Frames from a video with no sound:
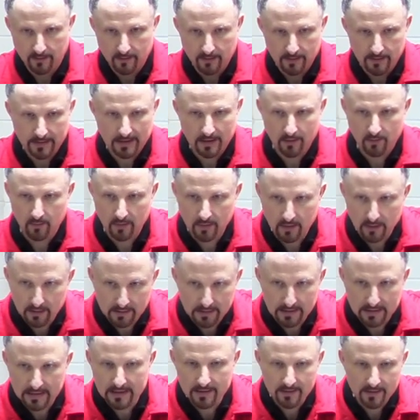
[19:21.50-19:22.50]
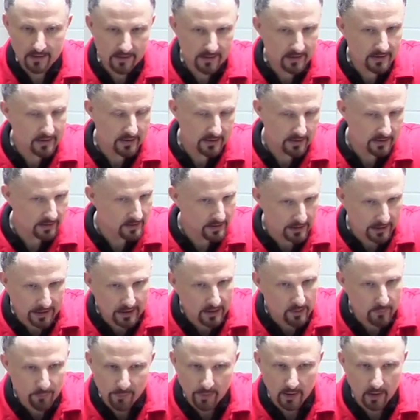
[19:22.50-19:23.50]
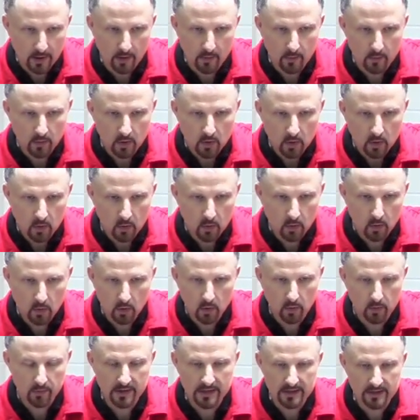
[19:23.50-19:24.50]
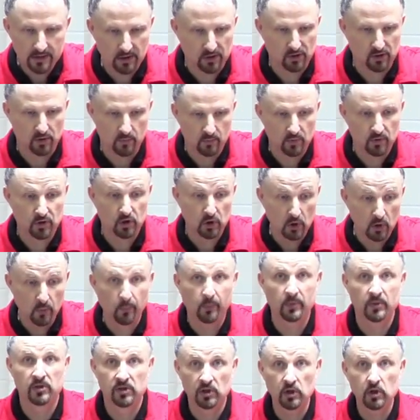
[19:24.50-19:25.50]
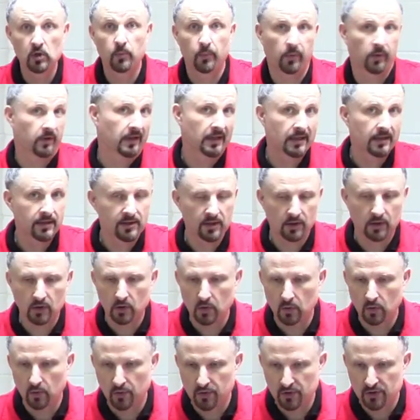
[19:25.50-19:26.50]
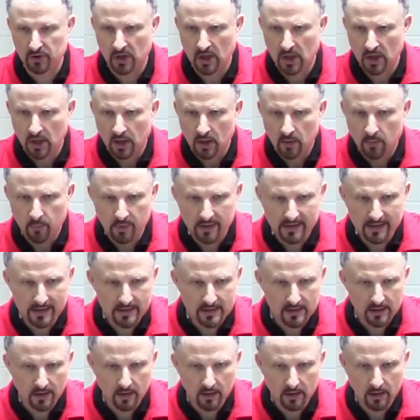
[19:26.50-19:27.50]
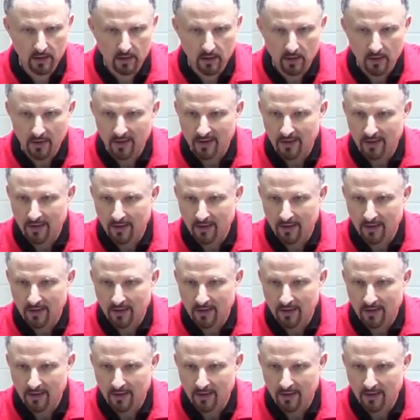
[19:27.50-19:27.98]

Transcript: Now either this is a typo or these are some super duper intercoolers but these are